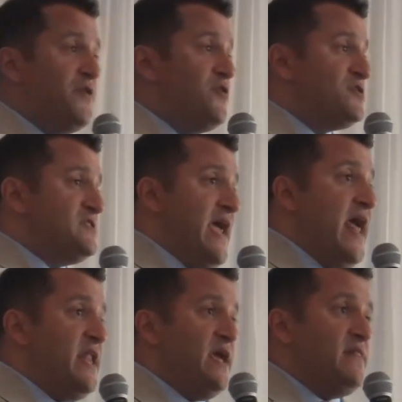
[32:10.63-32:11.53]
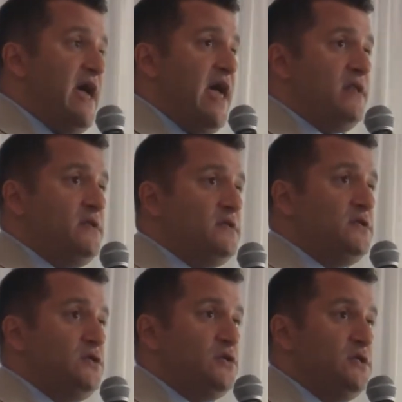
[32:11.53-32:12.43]
understanding that
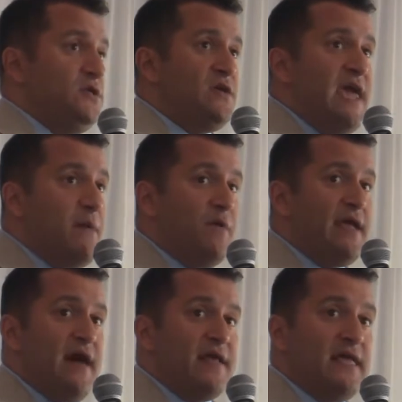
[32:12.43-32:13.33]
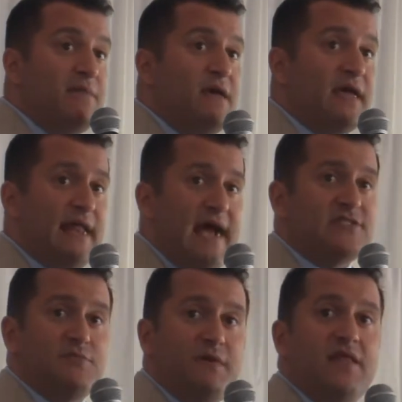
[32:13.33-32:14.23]
you can't bring out a gimmick. It
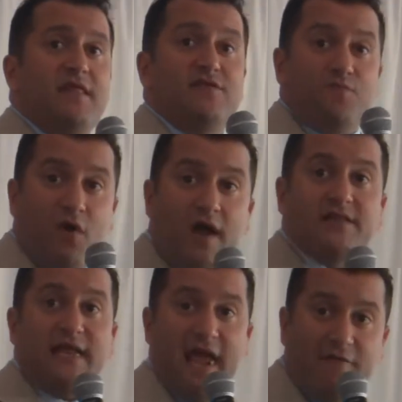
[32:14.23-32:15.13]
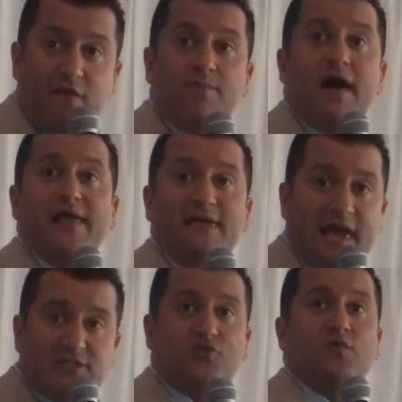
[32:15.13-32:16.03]
has to be this product that everybody
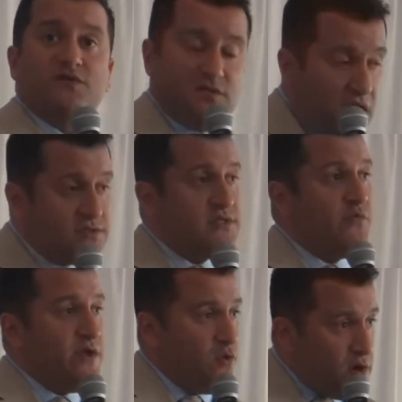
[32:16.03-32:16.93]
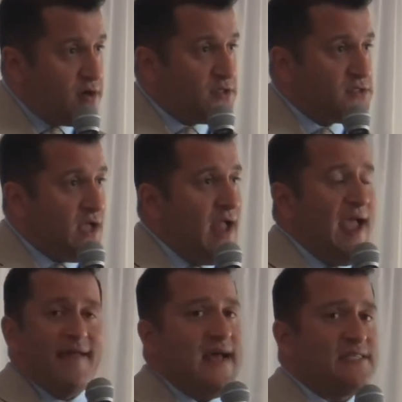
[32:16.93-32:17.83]
gets results and reorders.
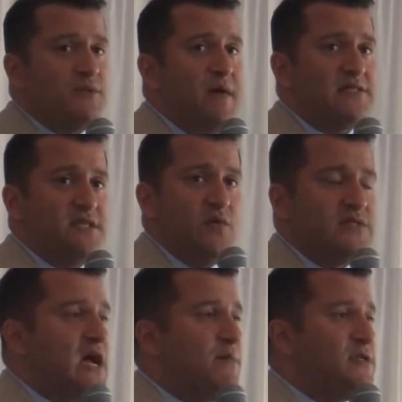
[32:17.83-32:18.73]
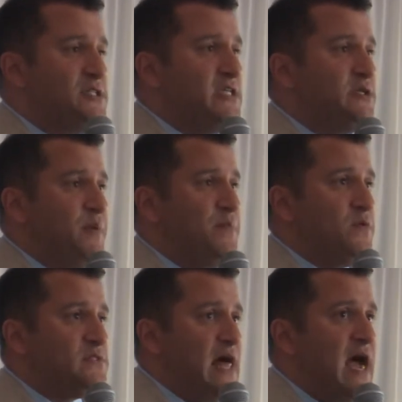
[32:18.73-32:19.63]
And that's the best thing. We talk about changing
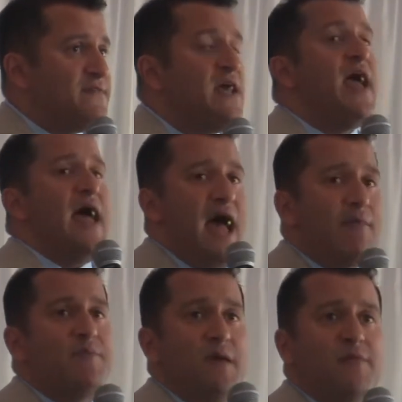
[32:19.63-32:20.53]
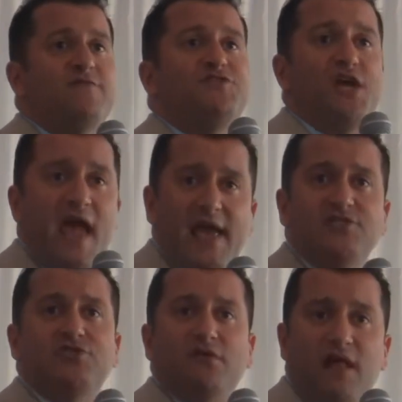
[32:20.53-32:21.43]
people's lives. How many people have
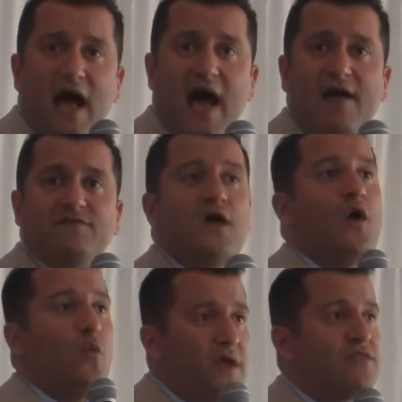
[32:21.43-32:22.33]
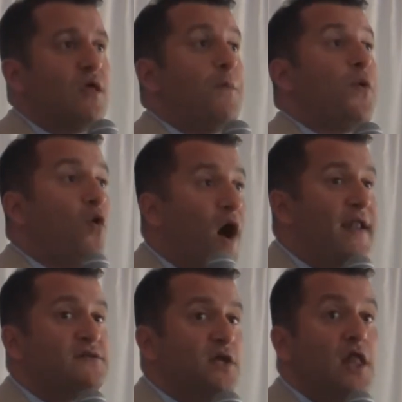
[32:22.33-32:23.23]
changed your lives with the
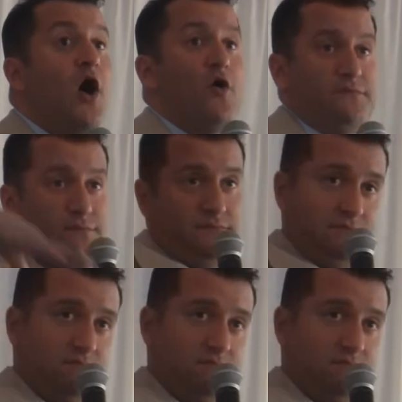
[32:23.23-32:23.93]
product alone?